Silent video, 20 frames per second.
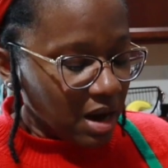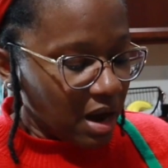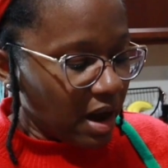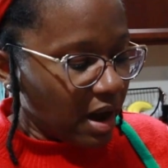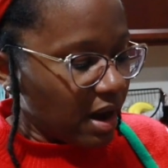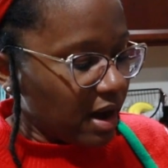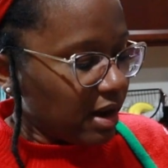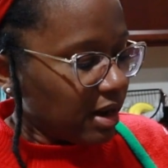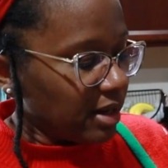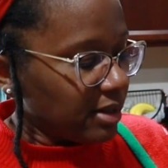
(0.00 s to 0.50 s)

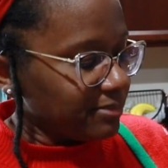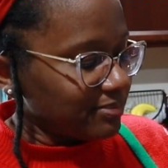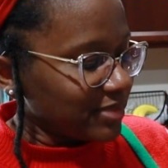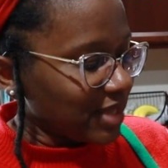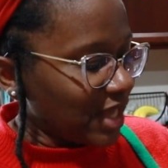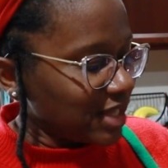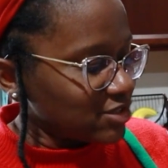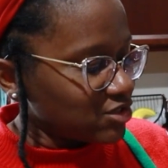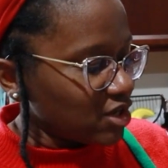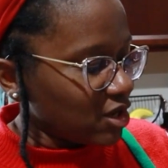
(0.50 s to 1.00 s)

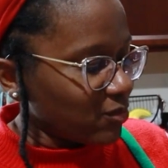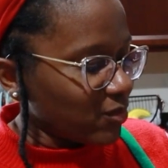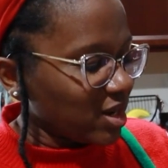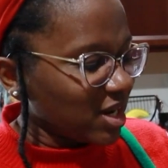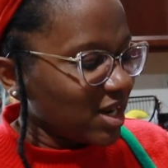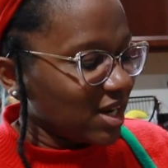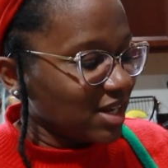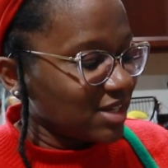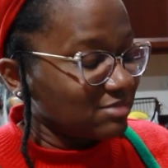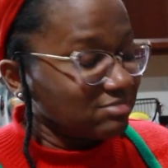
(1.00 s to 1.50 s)
and so we're
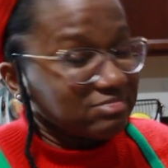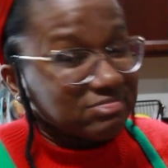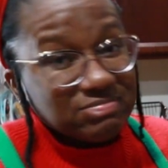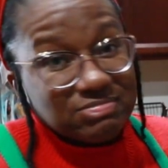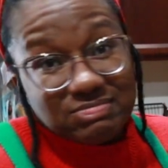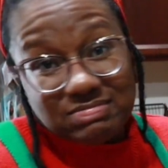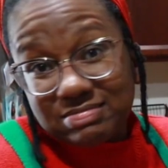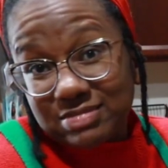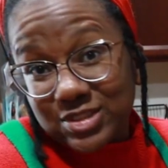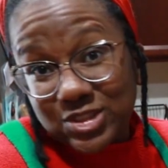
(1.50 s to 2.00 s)
gonna
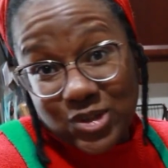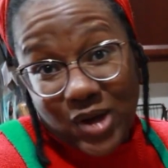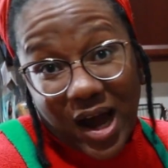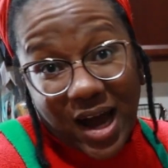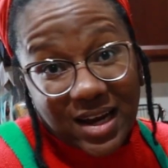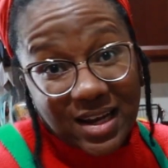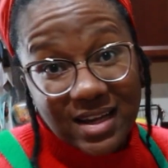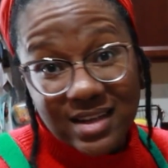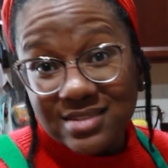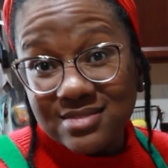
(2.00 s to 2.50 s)

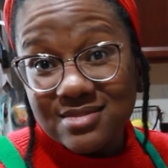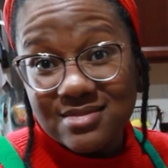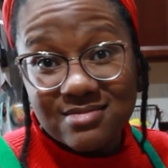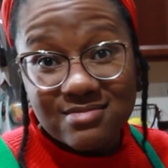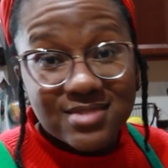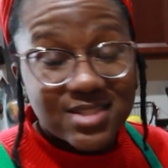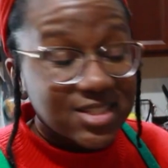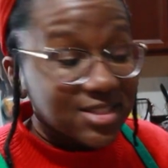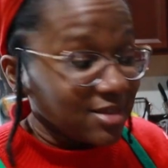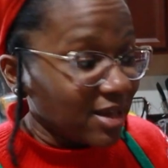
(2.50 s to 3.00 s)
try to
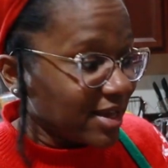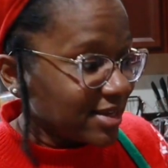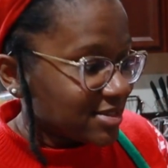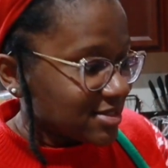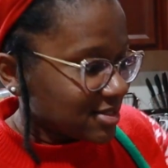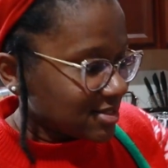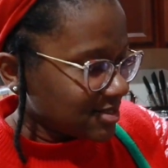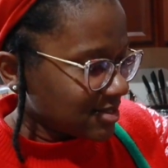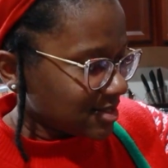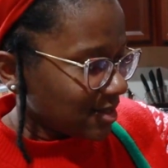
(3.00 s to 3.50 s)

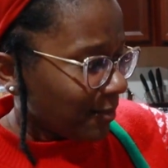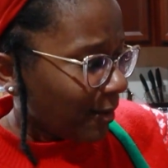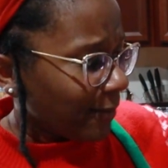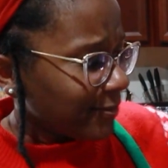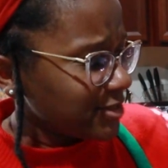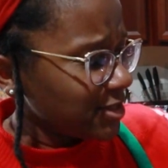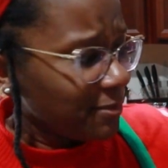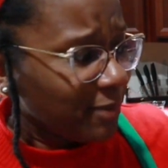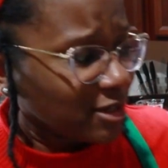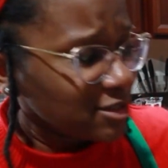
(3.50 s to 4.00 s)
slice some
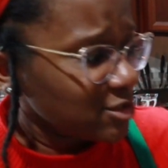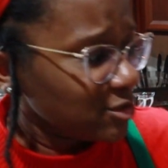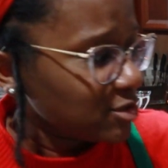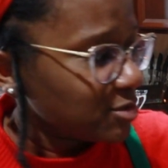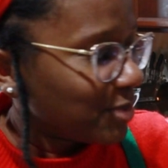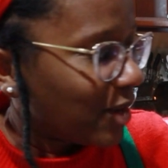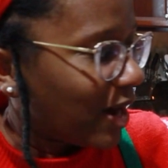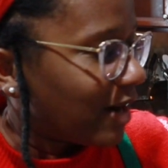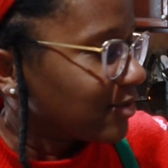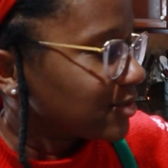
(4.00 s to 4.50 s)
Brussels
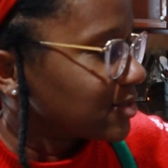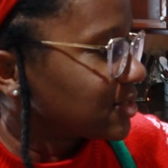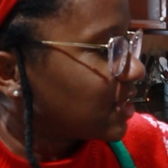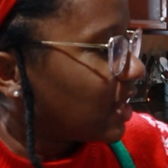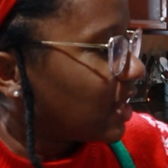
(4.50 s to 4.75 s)
sprouts.